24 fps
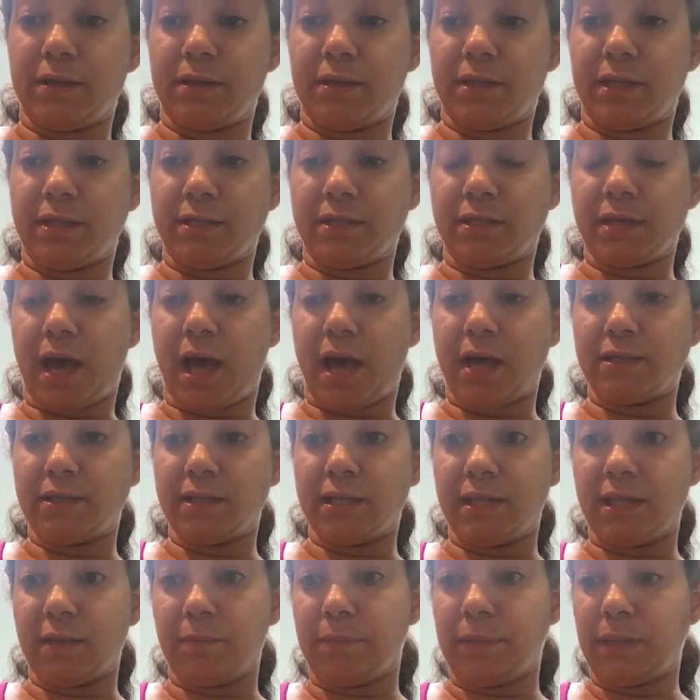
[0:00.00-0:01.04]
sauce
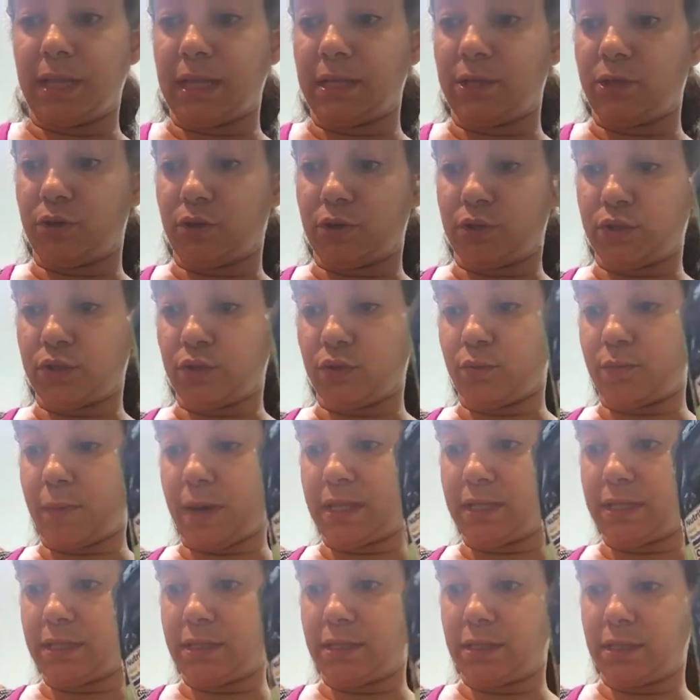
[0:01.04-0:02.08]
in the blender, so my
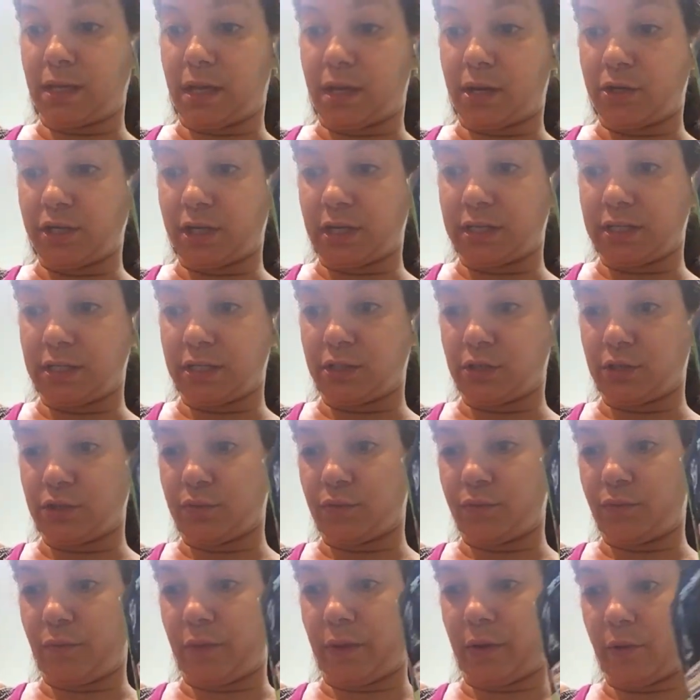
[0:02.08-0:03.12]
daughter Genesis
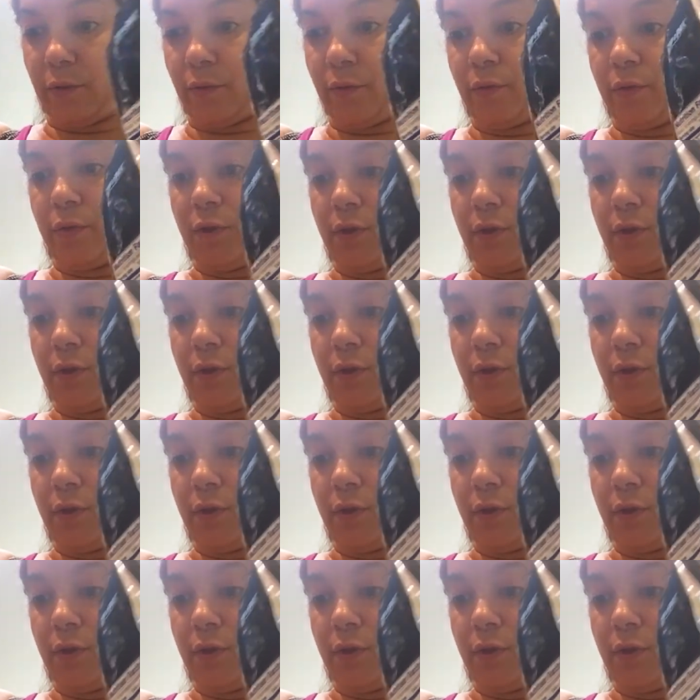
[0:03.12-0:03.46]
doesn't feel